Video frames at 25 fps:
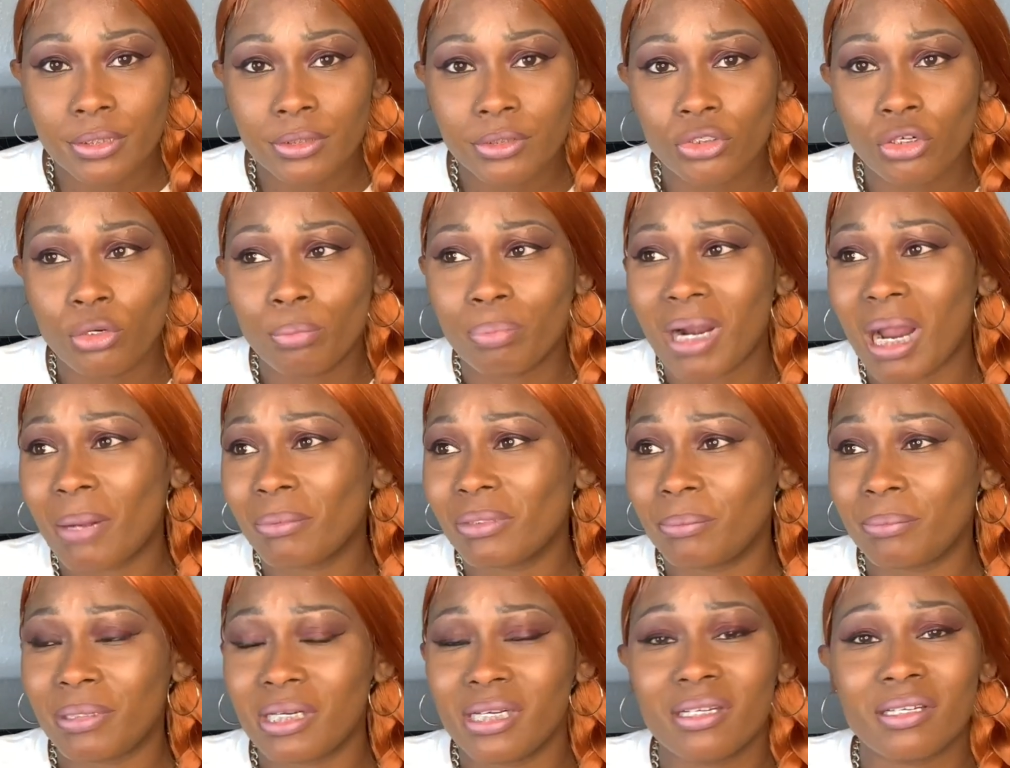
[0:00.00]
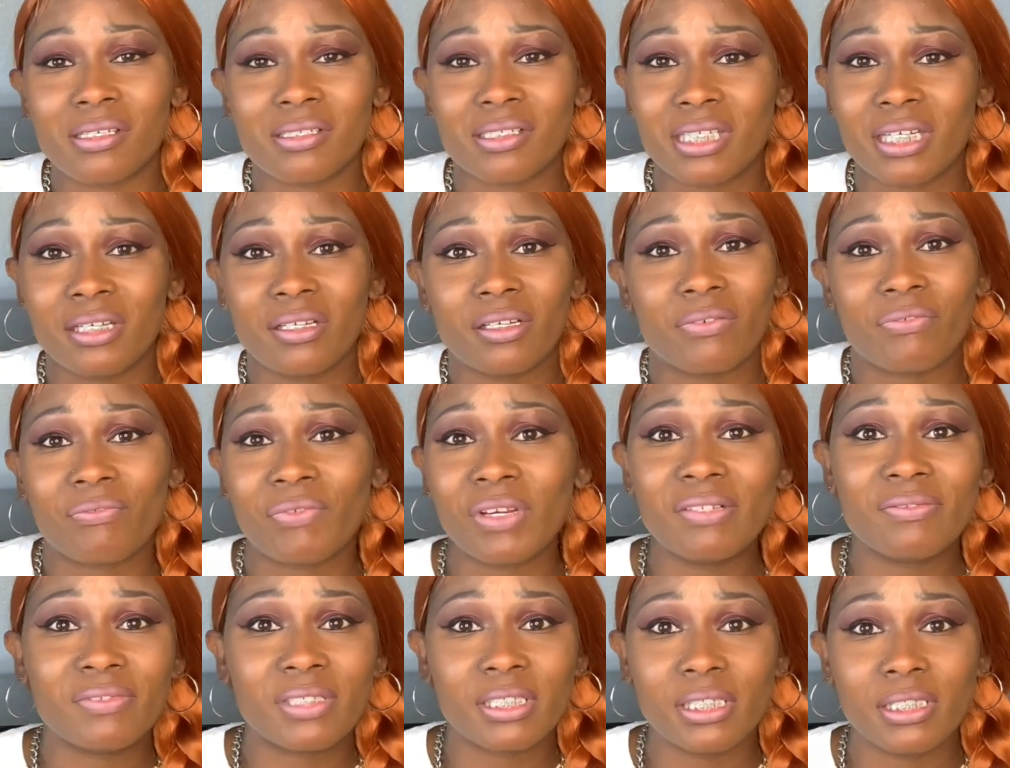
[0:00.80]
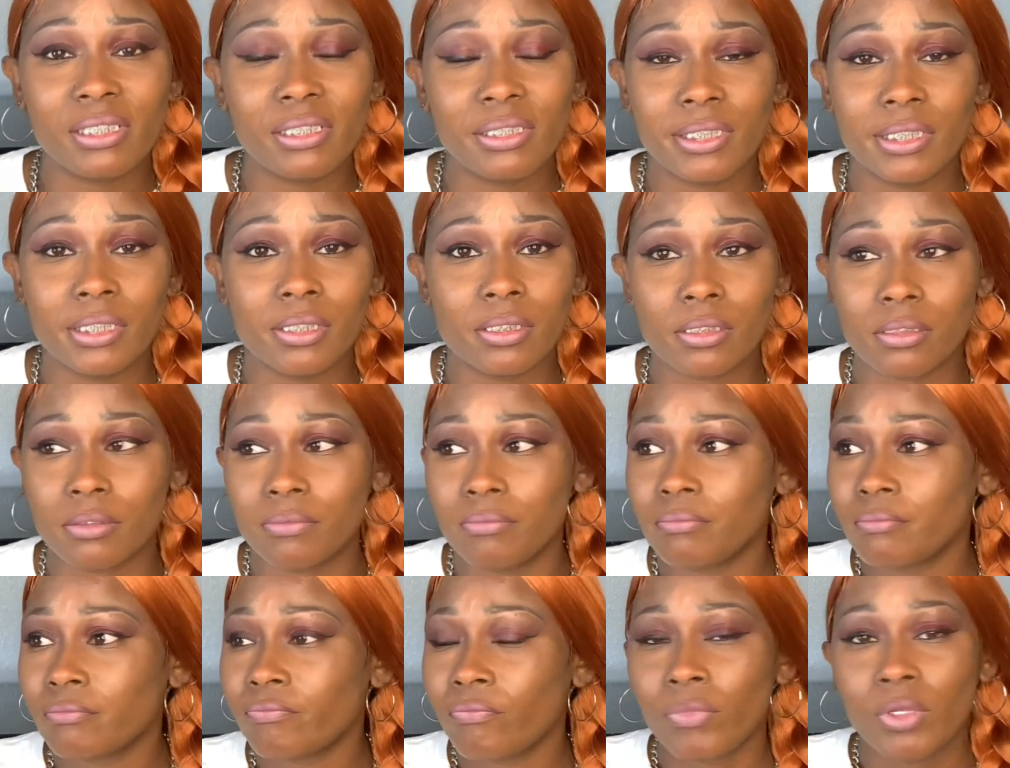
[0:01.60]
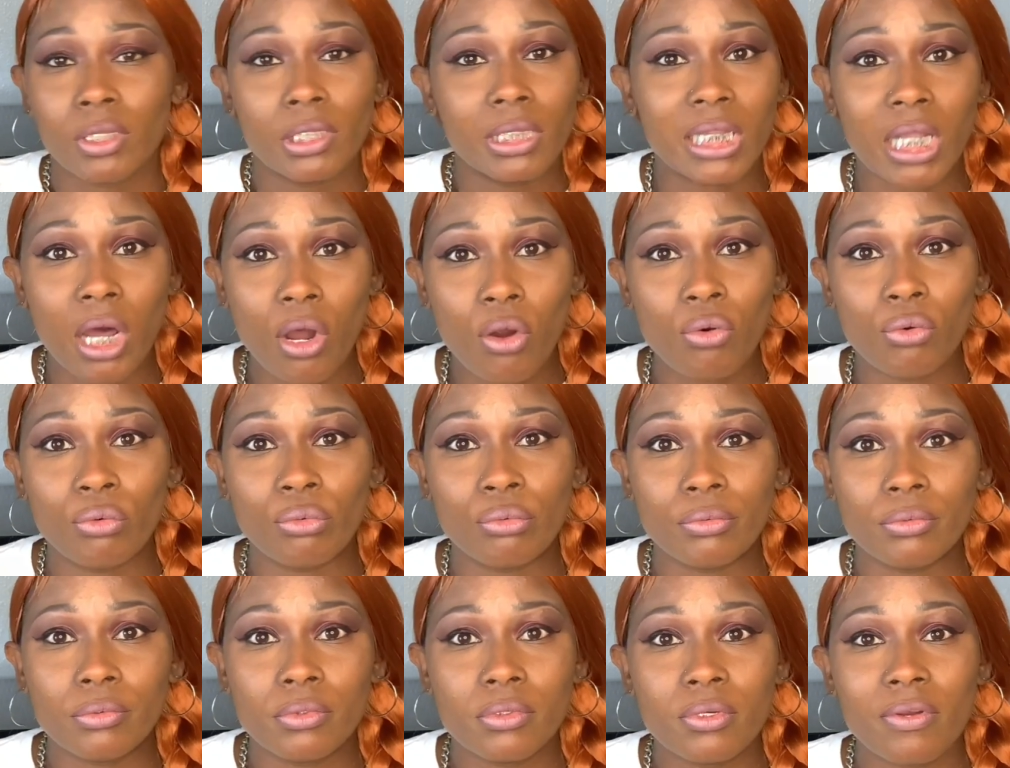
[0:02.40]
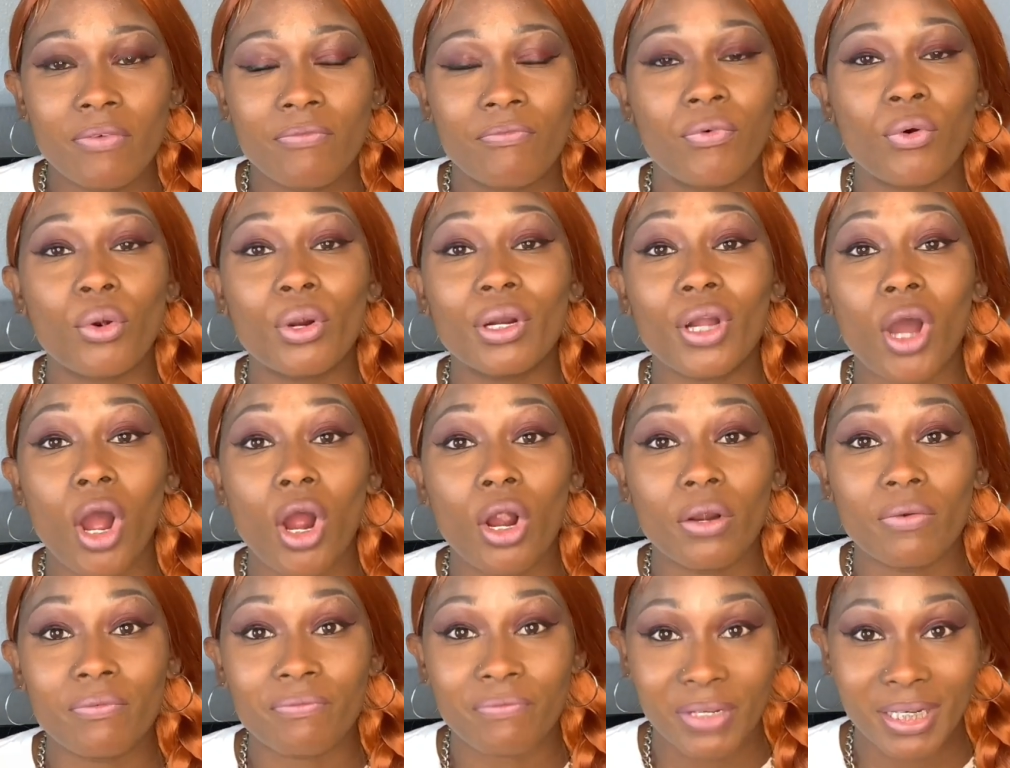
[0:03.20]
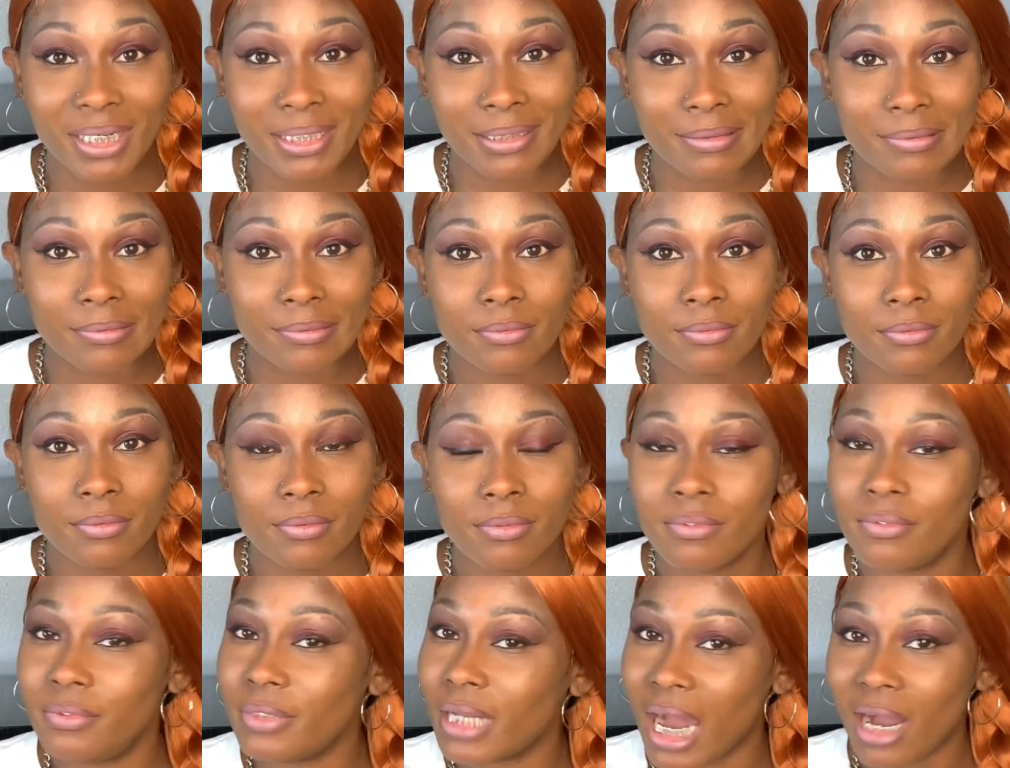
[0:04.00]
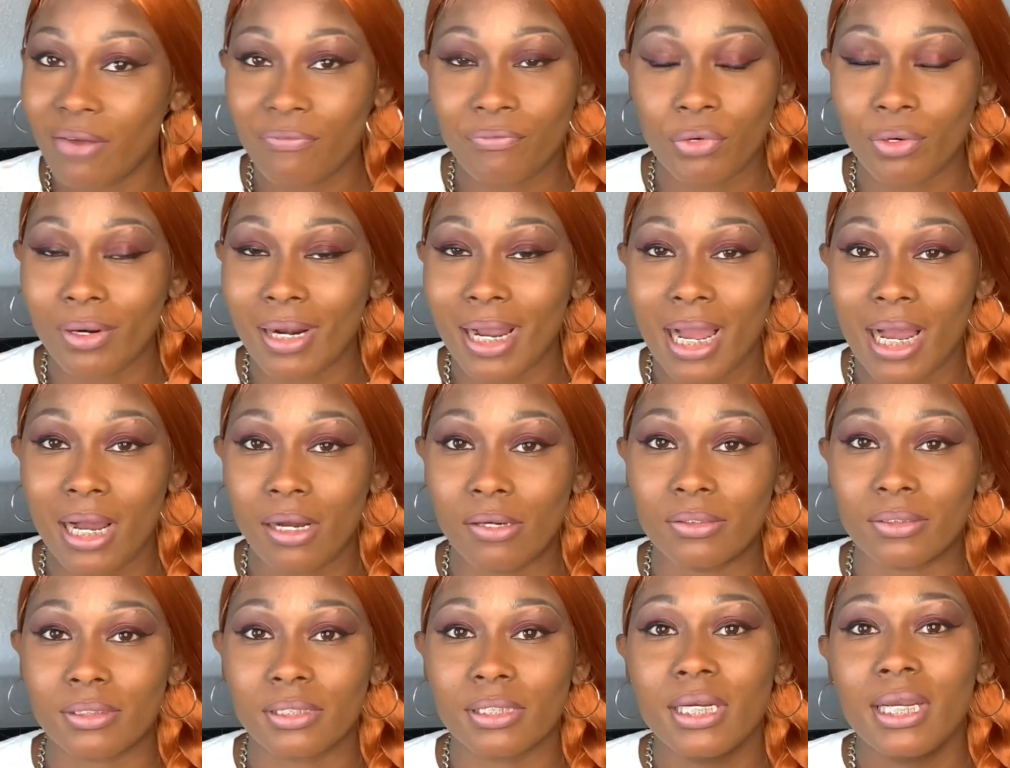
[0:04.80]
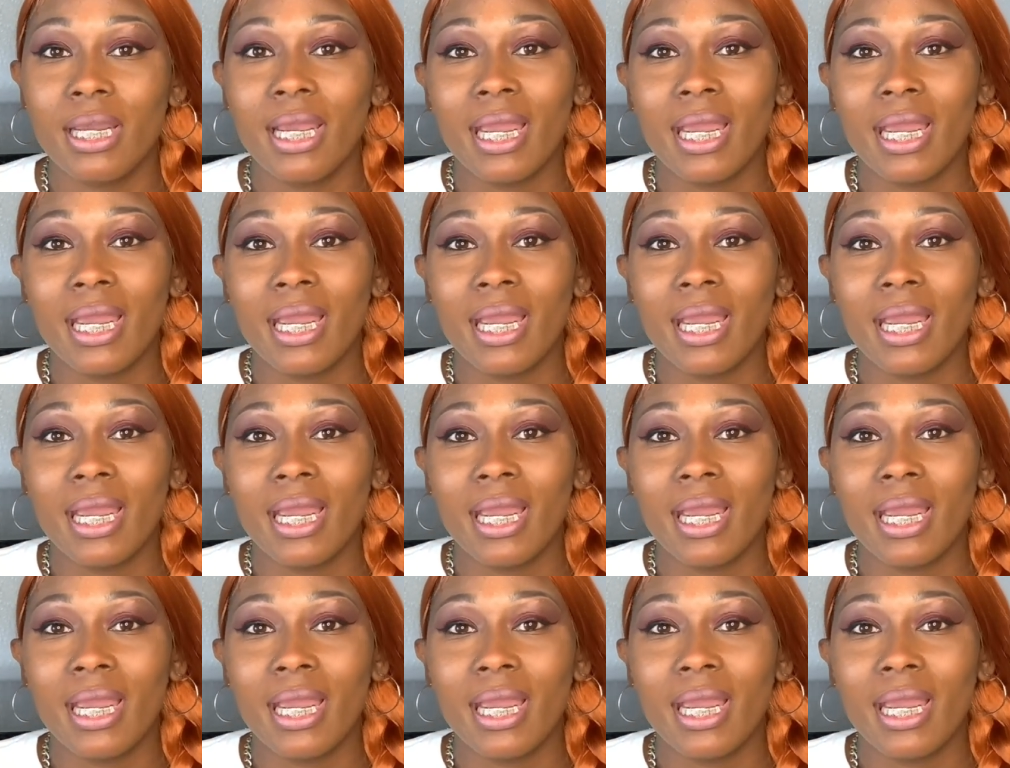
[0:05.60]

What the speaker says: you'll probably be in a 10 or 15-year loan for an RV, not for a house.